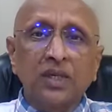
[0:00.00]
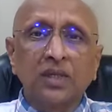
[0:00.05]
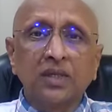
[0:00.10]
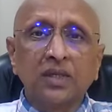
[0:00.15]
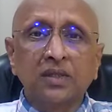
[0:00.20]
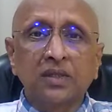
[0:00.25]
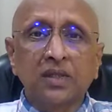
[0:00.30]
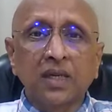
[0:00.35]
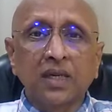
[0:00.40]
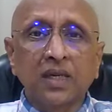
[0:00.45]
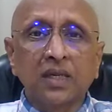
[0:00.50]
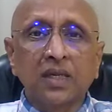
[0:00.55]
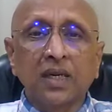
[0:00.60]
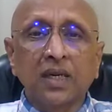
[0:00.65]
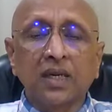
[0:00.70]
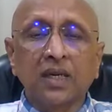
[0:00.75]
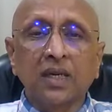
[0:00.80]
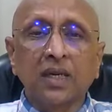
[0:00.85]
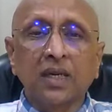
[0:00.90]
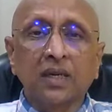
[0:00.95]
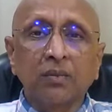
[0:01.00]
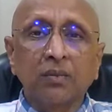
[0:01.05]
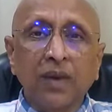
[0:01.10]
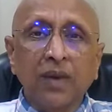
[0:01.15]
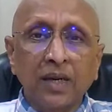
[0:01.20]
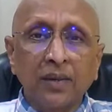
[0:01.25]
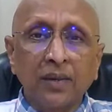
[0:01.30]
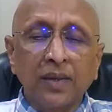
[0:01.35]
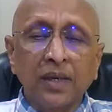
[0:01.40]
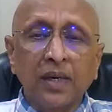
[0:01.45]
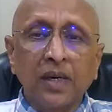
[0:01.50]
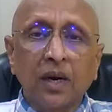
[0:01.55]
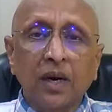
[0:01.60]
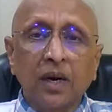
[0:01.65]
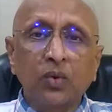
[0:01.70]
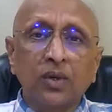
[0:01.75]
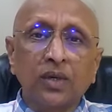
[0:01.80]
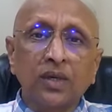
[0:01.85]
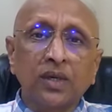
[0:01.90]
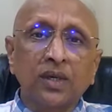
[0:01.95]
He said that it might be
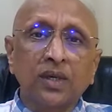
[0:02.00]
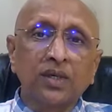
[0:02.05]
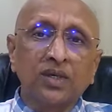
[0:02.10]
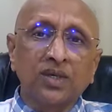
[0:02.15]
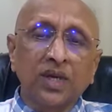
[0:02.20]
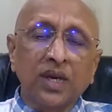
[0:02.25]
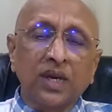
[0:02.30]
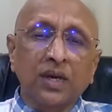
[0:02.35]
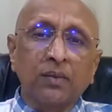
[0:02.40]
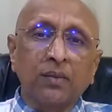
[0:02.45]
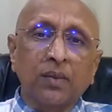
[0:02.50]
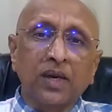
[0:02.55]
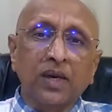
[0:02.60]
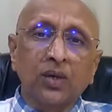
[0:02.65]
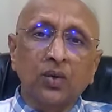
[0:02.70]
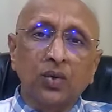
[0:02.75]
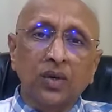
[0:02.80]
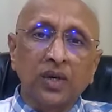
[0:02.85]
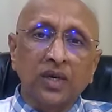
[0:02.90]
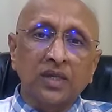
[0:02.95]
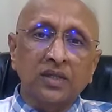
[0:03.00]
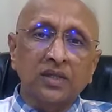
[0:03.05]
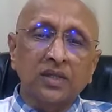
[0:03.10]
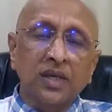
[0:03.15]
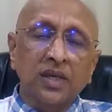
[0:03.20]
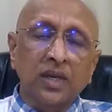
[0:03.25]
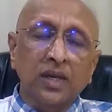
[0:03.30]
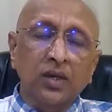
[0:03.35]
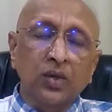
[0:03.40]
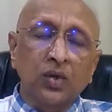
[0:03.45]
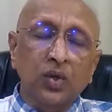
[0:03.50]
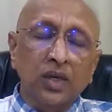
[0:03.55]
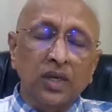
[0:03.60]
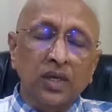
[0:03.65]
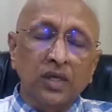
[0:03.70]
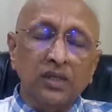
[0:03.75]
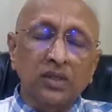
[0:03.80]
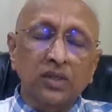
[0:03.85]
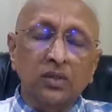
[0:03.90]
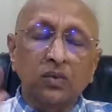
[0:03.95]
gout. He checked my uric acid, and
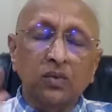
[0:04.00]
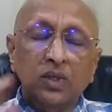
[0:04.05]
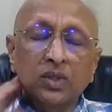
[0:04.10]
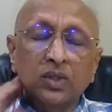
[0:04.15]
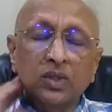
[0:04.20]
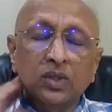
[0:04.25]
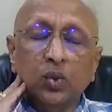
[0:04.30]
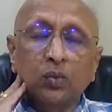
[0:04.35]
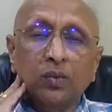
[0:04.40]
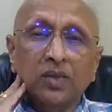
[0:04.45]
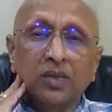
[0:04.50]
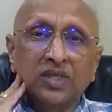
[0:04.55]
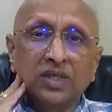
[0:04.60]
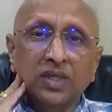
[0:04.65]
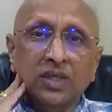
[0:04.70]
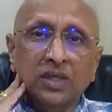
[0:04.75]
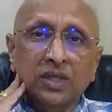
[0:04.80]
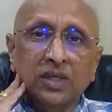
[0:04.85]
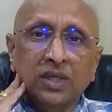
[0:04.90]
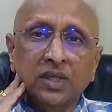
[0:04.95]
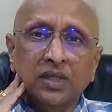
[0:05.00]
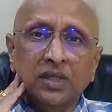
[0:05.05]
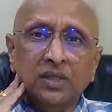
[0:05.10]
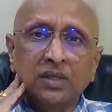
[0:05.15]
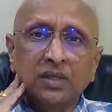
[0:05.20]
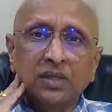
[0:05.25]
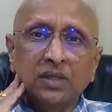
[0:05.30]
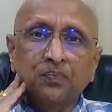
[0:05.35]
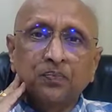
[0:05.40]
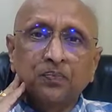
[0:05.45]
uric acid was too much increased.